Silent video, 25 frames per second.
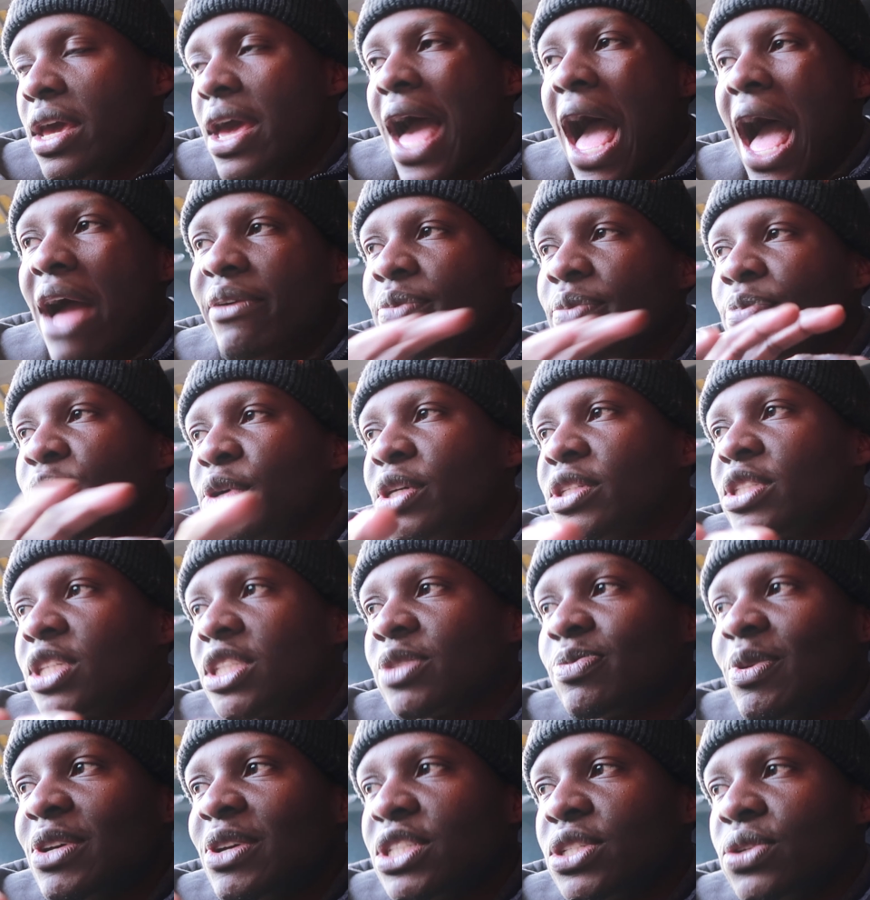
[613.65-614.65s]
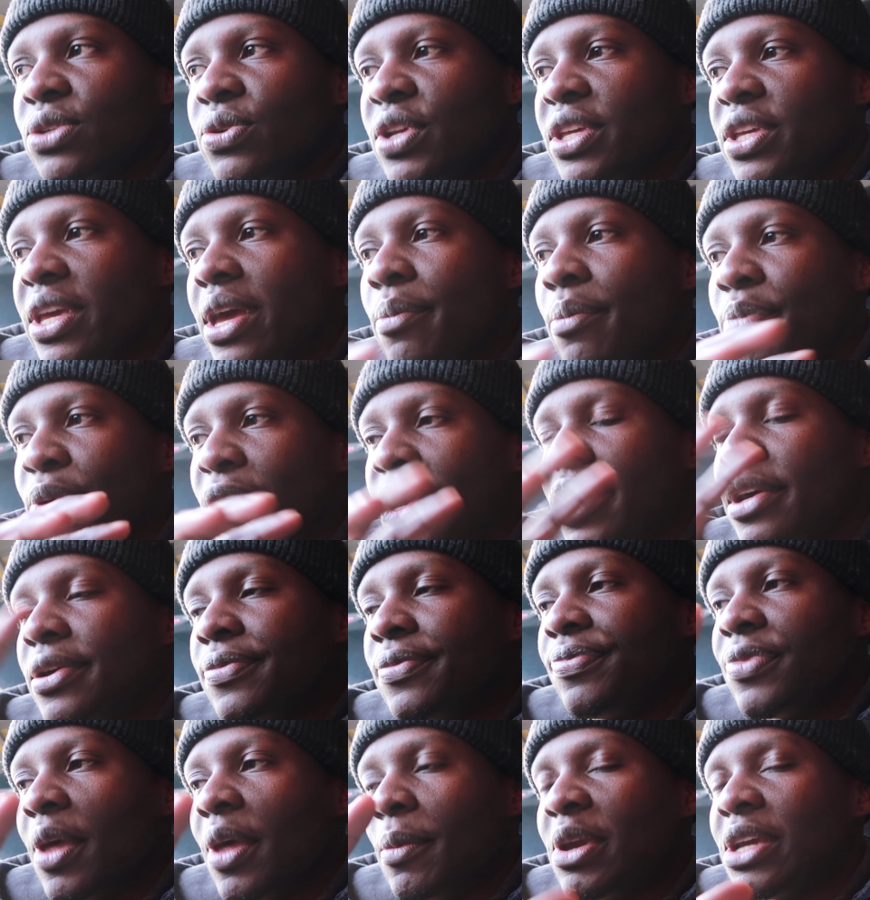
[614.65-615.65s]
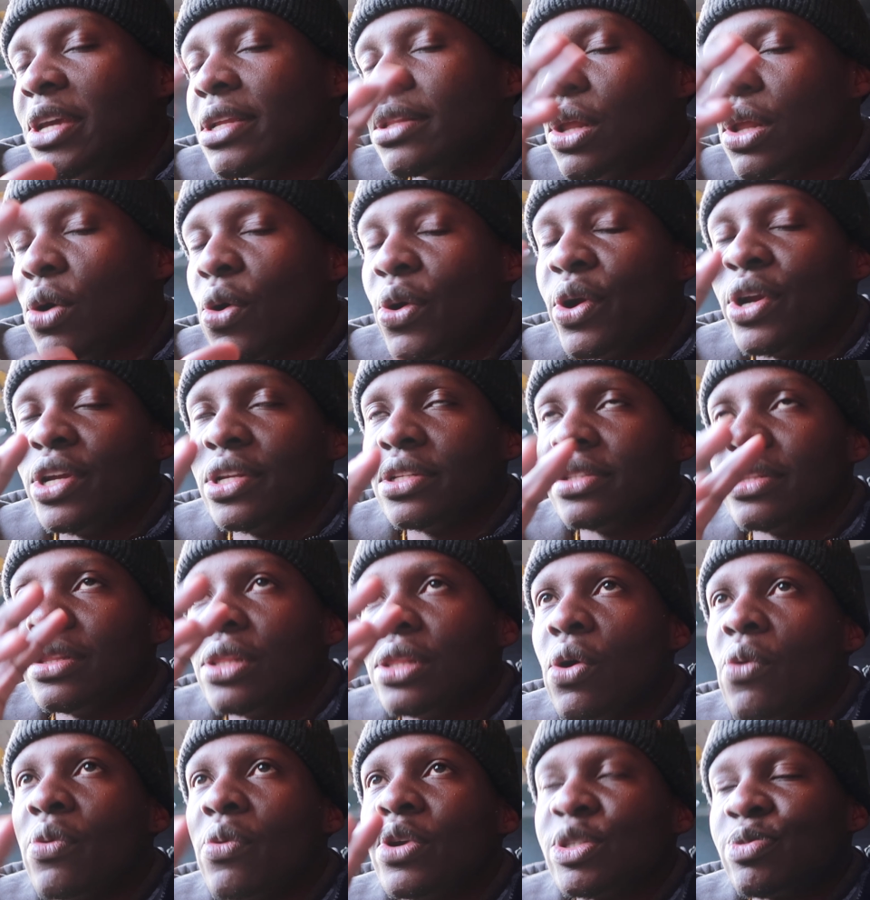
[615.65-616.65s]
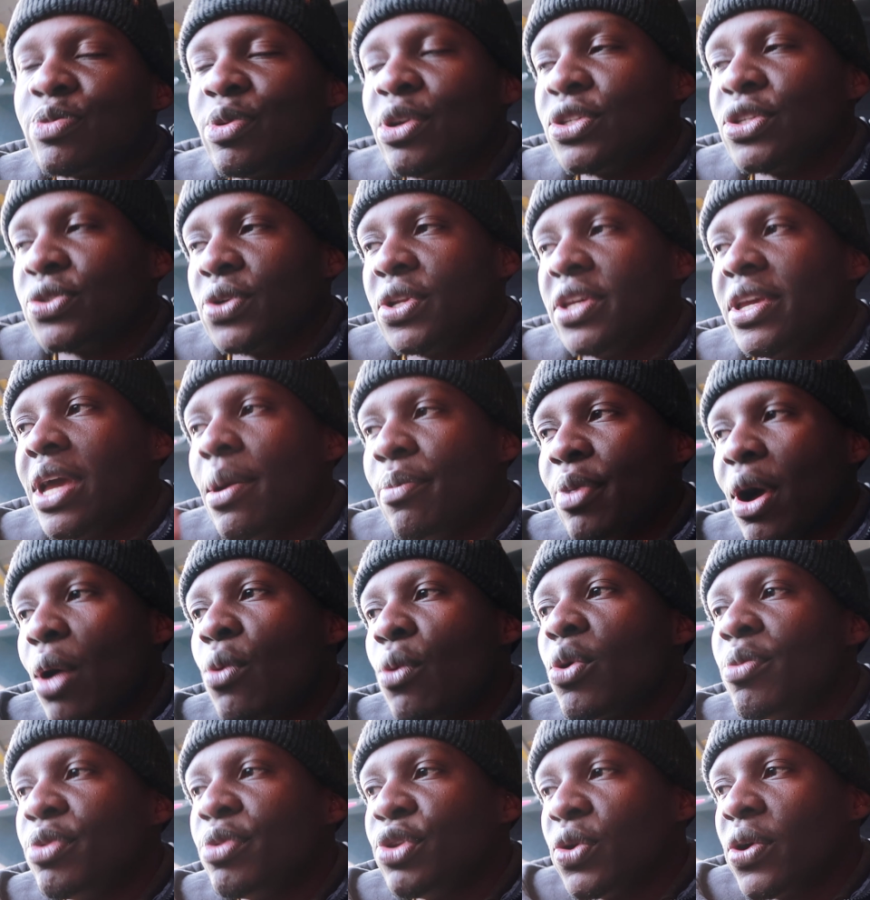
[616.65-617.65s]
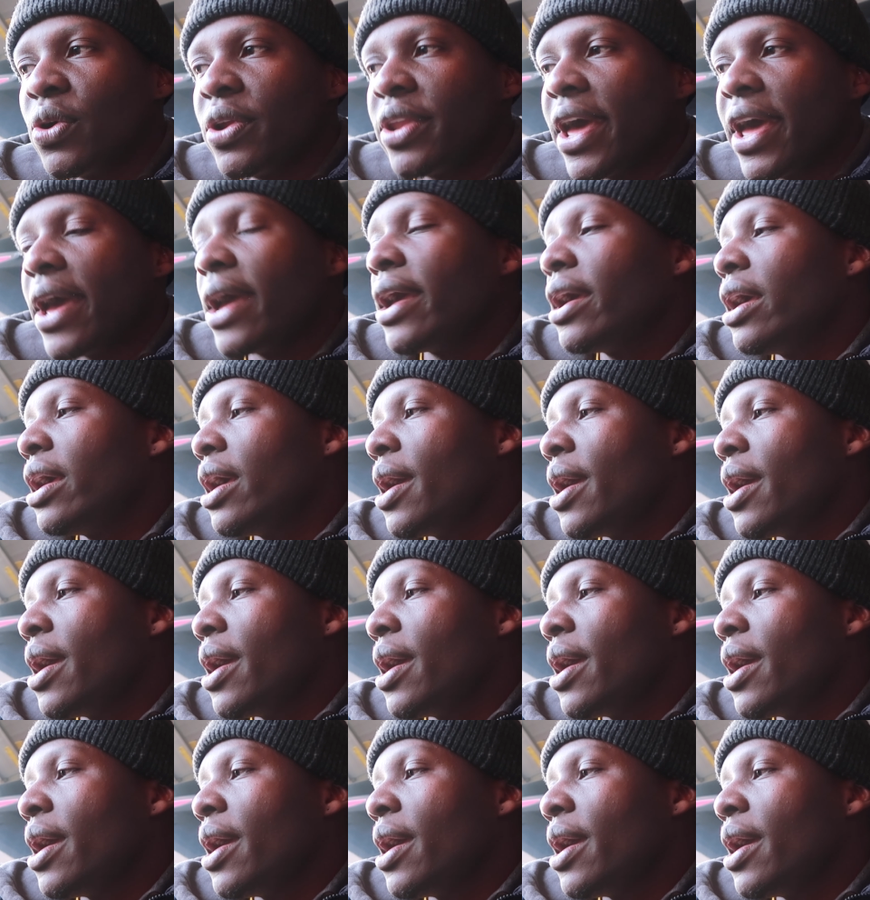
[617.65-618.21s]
I haven't put suspension on it yet, but I mean lowering springs on it yet, but I will be doing that.